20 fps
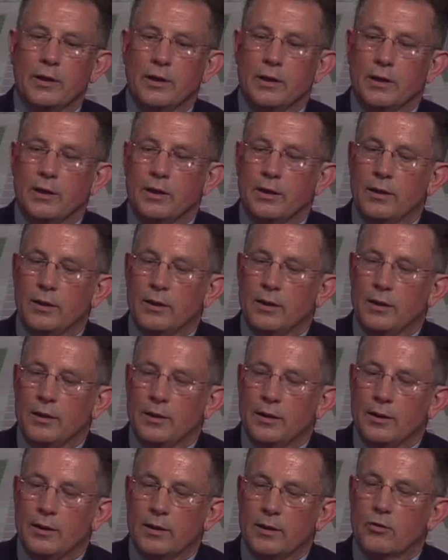
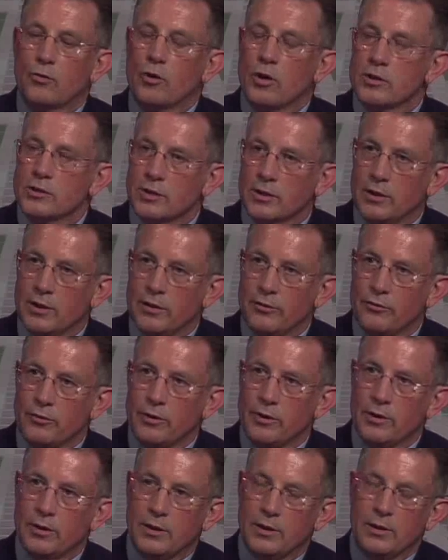across the
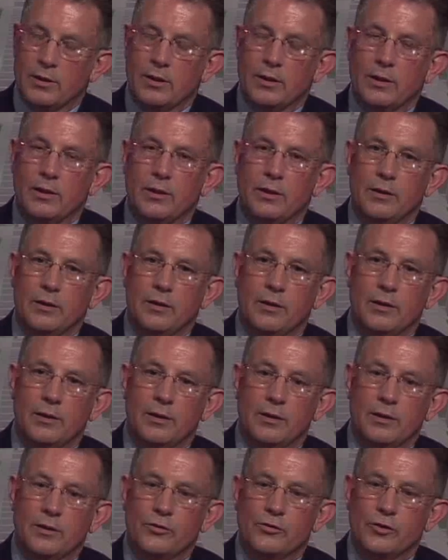country in
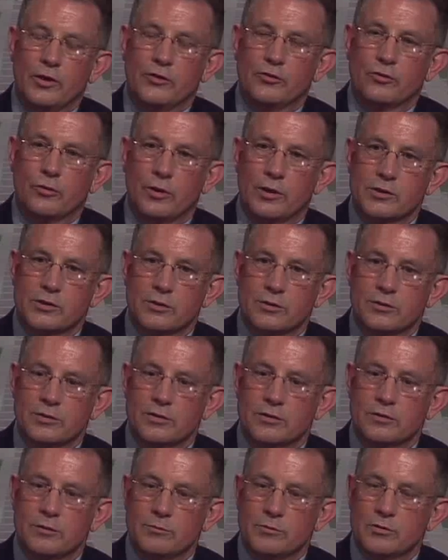states' correctional
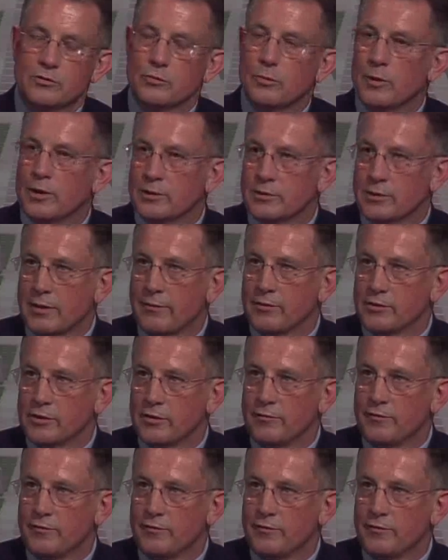systems, as well as obviously the